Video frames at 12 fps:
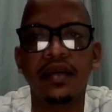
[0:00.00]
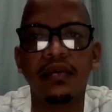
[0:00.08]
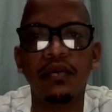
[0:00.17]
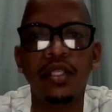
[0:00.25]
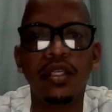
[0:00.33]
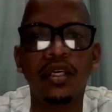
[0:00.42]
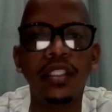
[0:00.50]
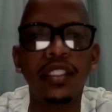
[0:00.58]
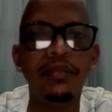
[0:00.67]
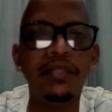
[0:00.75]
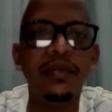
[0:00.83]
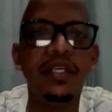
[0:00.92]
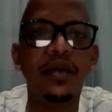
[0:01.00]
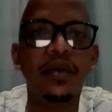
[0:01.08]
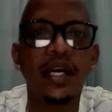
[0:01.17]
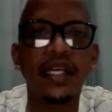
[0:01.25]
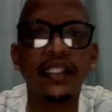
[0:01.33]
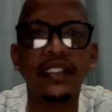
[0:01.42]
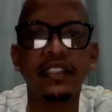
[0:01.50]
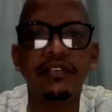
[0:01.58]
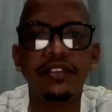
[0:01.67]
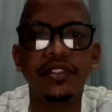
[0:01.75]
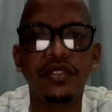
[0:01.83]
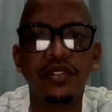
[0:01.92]
will only be required
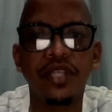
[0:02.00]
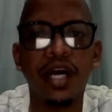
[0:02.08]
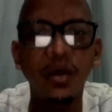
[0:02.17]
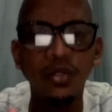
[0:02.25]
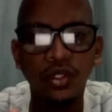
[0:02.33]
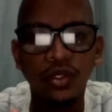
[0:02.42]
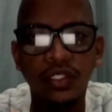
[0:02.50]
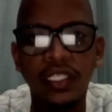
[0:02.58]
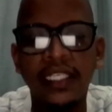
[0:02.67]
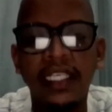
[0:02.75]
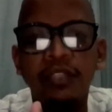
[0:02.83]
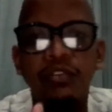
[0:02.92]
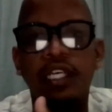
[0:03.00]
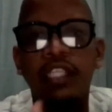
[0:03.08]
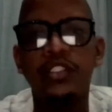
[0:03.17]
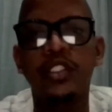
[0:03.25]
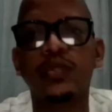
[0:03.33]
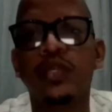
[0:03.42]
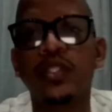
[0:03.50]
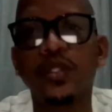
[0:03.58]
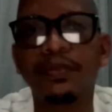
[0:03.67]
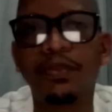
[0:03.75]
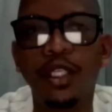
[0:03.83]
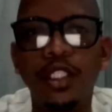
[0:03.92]
if you're outdoor. And I, I just want
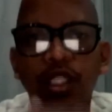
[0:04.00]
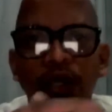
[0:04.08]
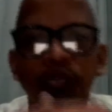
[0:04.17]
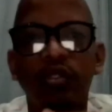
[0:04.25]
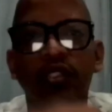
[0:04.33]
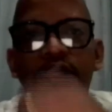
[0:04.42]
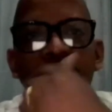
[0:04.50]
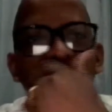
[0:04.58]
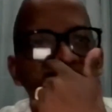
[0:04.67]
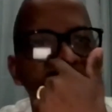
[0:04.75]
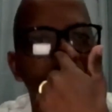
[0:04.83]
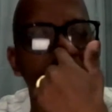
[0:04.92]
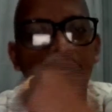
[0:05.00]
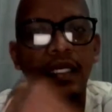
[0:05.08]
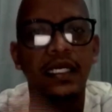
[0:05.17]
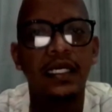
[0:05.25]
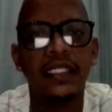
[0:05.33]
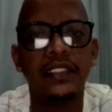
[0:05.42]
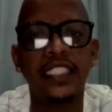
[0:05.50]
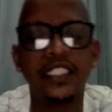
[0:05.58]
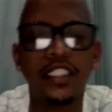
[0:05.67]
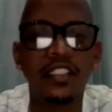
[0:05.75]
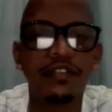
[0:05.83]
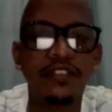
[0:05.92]
to point out um, a
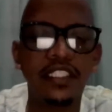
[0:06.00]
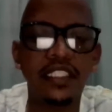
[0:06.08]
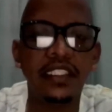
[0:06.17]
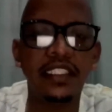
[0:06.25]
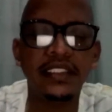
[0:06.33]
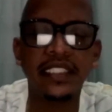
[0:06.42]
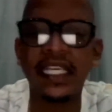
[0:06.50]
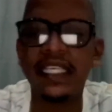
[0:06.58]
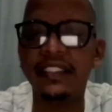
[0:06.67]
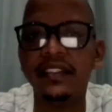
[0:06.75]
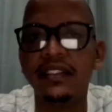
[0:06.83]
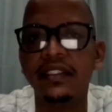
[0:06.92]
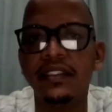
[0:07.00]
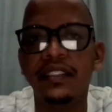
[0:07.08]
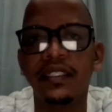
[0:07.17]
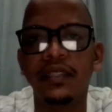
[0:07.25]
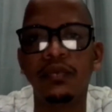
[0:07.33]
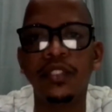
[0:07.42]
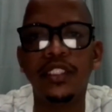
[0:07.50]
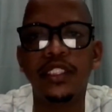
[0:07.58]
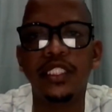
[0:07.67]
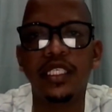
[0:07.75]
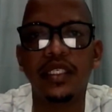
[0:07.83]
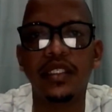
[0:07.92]
section of the SI which